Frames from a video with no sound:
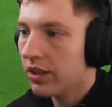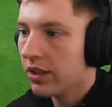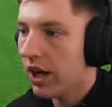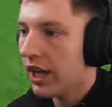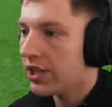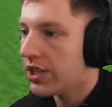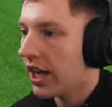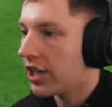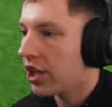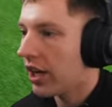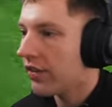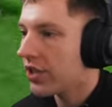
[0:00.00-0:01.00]
Nice
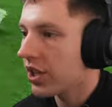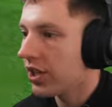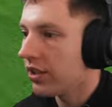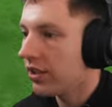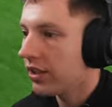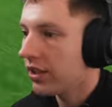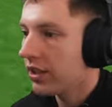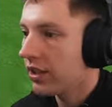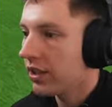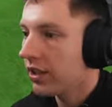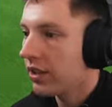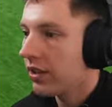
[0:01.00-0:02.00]
touch, Iversen.
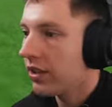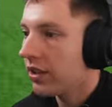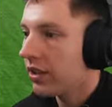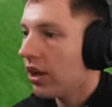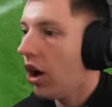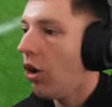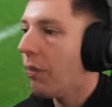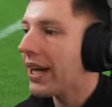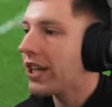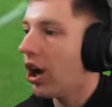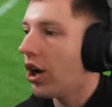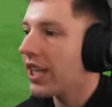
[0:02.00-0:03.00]
Oh
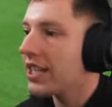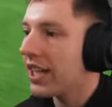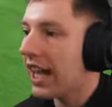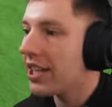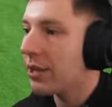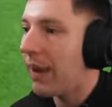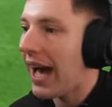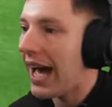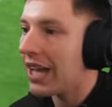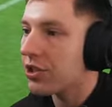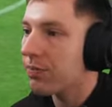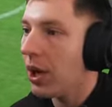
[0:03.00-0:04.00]
my god, he delayed the
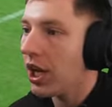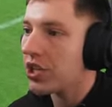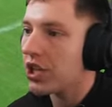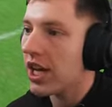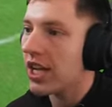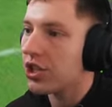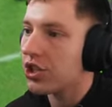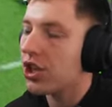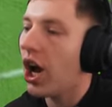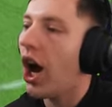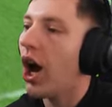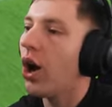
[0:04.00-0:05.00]
pass. Pulisic,
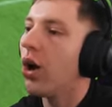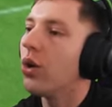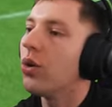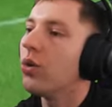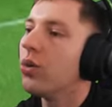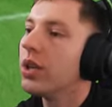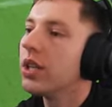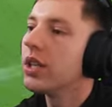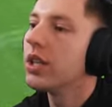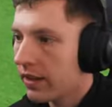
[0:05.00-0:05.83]
no!